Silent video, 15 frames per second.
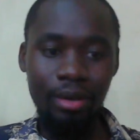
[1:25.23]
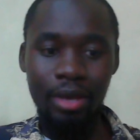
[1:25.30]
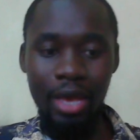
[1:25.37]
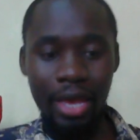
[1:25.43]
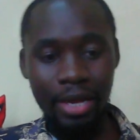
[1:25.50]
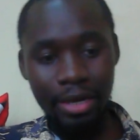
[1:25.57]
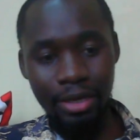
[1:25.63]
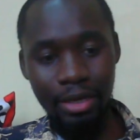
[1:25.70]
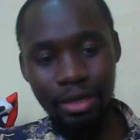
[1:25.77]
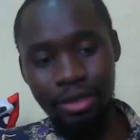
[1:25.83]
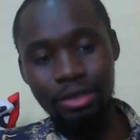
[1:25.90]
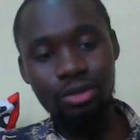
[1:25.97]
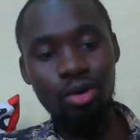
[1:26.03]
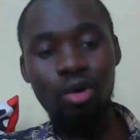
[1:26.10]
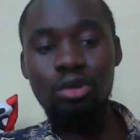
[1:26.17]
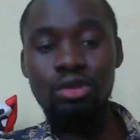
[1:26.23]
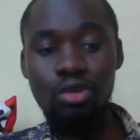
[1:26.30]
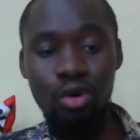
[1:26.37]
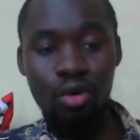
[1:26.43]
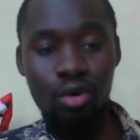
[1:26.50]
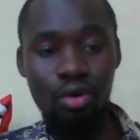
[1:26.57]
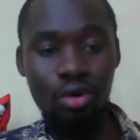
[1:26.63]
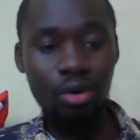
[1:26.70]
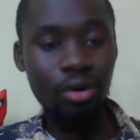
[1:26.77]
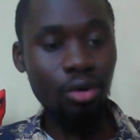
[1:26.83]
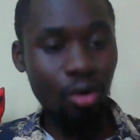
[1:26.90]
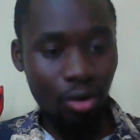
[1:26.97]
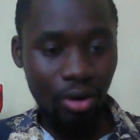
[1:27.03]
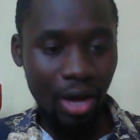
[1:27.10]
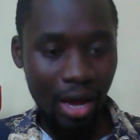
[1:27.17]
And it is also
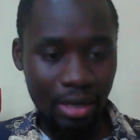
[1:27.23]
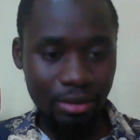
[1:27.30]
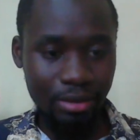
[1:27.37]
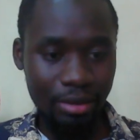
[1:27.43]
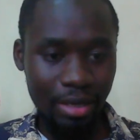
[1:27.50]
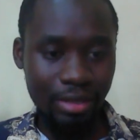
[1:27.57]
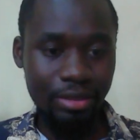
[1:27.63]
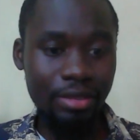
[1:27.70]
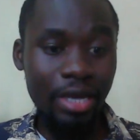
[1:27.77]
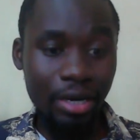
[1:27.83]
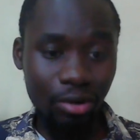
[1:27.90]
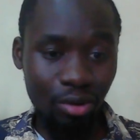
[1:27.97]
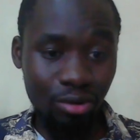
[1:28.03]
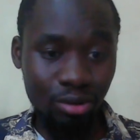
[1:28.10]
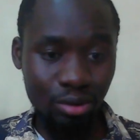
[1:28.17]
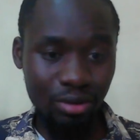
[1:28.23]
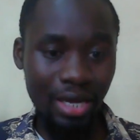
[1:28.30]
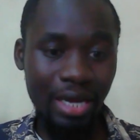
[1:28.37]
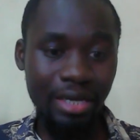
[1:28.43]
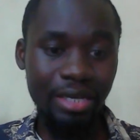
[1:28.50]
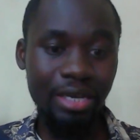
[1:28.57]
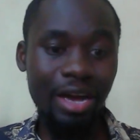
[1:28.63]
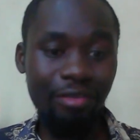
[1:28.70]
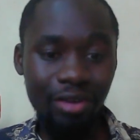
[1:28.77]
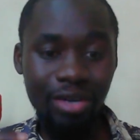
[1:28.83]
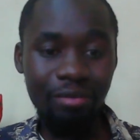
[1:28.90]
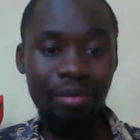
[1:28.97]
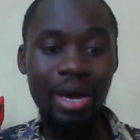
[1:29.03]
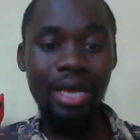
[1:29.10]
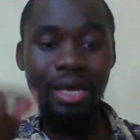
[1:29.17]
known as a state or society
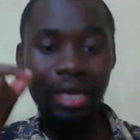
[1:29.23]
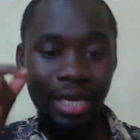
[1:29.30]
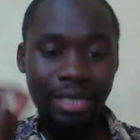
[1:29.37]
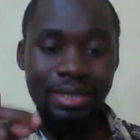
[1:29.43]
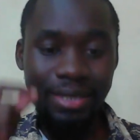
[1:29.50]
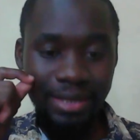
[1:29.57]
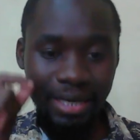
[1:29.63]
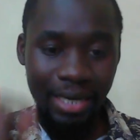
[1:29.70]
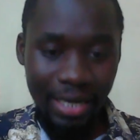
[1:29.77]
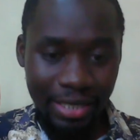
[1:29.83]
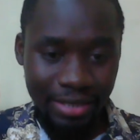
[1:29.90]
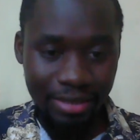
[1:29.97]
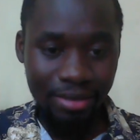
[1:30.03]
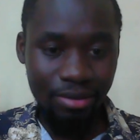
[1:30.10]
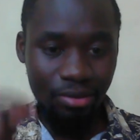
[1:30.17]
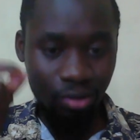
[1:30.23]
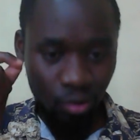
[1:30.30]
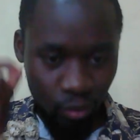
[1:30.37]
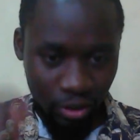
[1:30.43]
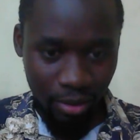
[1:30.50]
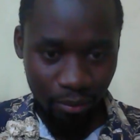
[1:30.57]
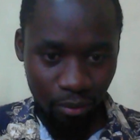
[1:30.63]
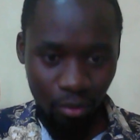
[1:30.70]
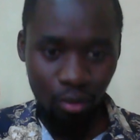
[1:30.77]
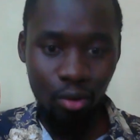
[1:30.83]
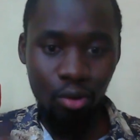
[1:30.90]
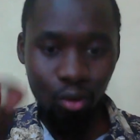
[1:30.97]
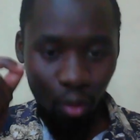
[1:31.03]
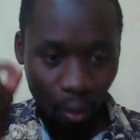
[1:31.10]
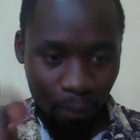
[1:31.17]
governed by its least suitable
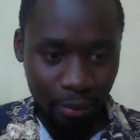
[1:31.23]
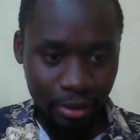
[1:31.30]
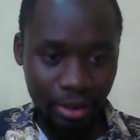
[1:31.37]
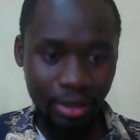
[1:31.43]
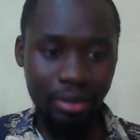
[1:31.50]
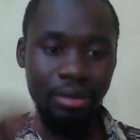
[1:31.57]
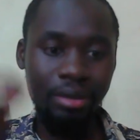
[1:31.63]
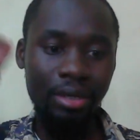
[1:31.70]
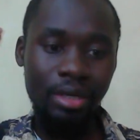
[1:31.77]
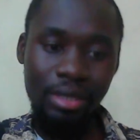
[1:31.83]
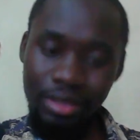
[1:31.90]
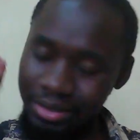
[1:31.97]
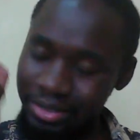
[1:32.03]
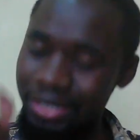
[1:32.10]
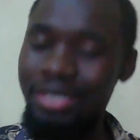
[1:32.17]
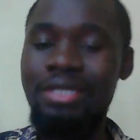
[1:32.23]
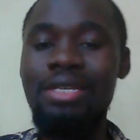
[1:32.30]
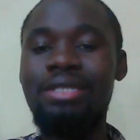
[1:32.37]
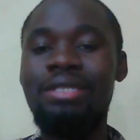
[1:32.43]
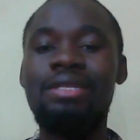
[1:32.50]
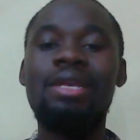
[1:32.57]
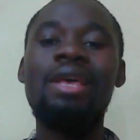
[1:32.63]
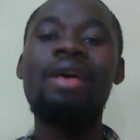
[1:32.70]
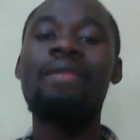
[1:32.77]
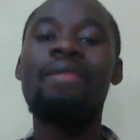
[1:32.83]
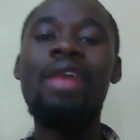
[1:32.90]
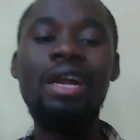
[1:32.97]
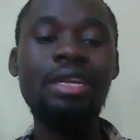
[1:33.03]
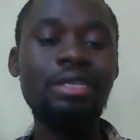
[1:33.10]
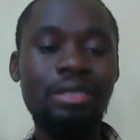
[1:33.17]
or competent citizens.
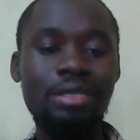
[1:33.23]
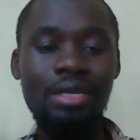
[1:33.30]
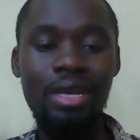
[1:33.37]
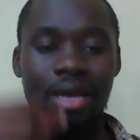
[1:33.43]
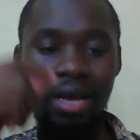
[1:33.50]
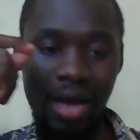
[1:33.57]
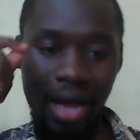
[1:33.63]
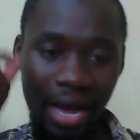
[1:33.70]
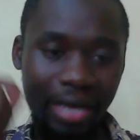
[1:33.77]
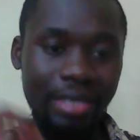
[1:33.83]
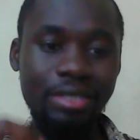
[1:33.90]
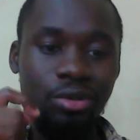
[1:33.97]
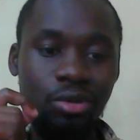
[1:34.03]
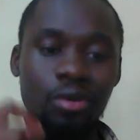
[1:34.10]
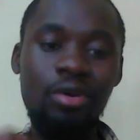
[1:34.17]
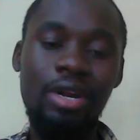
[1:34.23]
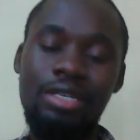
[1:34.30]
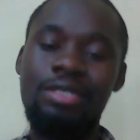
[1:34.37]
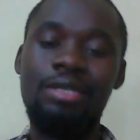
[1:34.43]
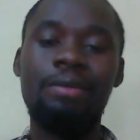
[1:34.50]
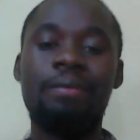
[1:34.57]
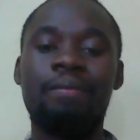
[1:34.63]
That is Kakistocracy.